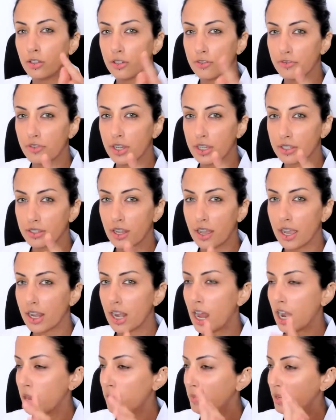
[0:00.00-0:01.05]
first night,
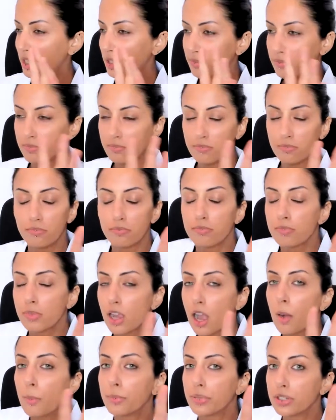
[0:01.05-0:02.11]
and I mean a
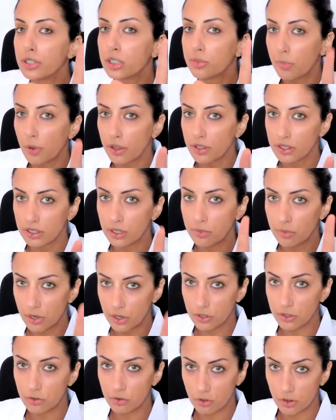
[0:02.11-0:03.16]
couple of spots at
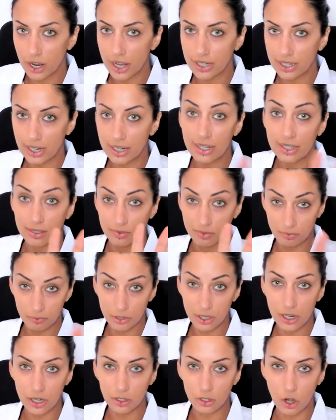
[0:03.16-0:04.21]
most, right? And it's
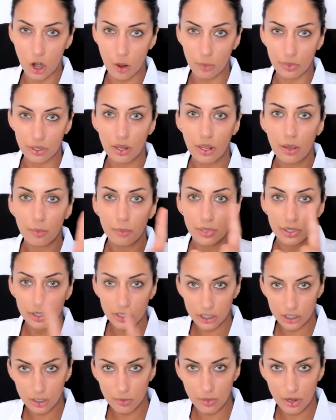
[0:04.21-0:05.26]
pretty uncommon. But
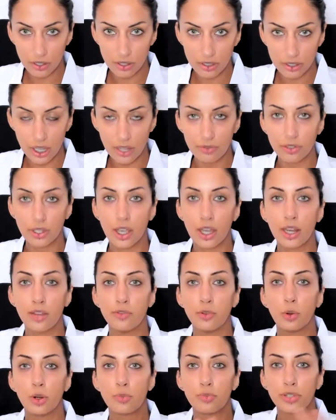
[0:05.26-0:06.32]
just to be on the safe side, if
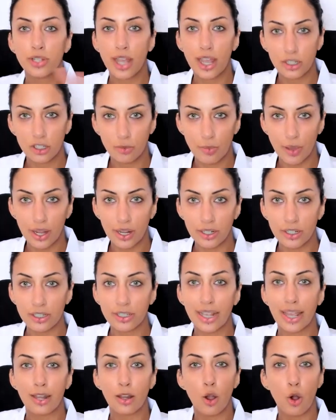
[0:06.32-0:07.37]
you want to protect your bedding, just
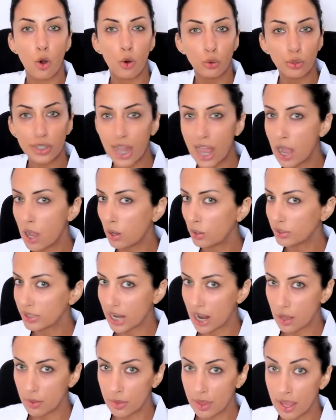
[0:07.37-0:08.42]
get an old towel
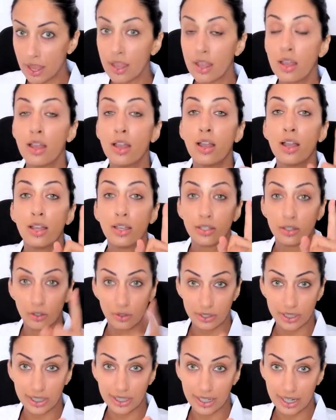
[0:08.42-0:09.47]
down there, as long
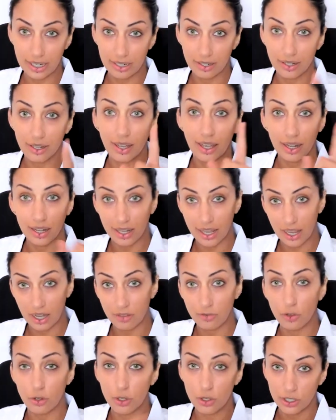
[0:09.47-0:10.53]
as it's clean. And again,
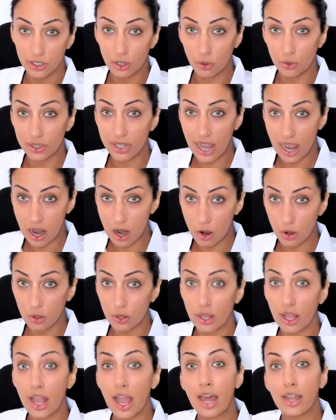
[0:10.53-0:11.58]
if you're using an old
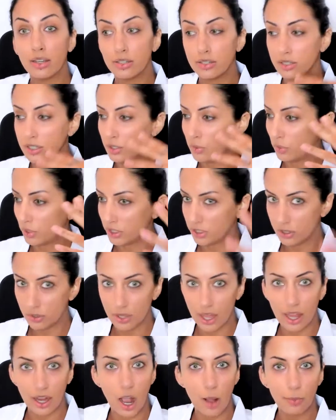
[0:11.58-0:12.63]
towel and you want to do
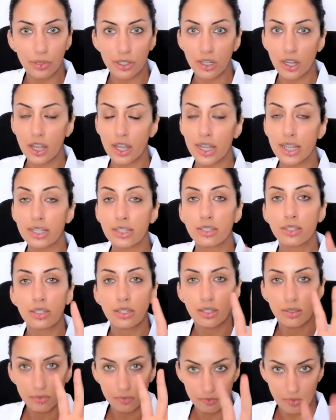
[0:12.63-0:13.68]
that a couple of nights,
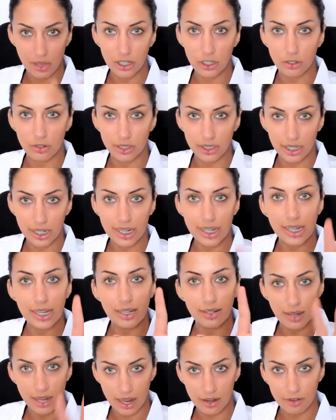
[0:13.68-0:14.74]
make sure it's
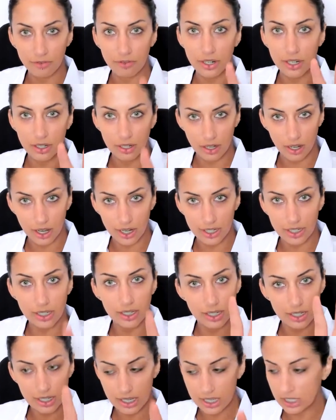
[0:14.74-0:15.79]
clean every night.
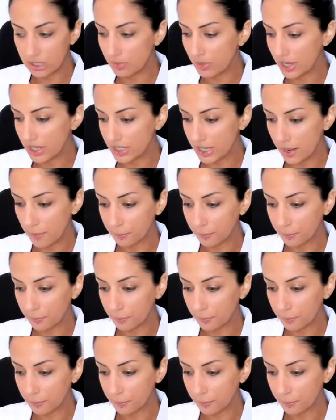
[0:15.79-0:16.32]
Easy peasy.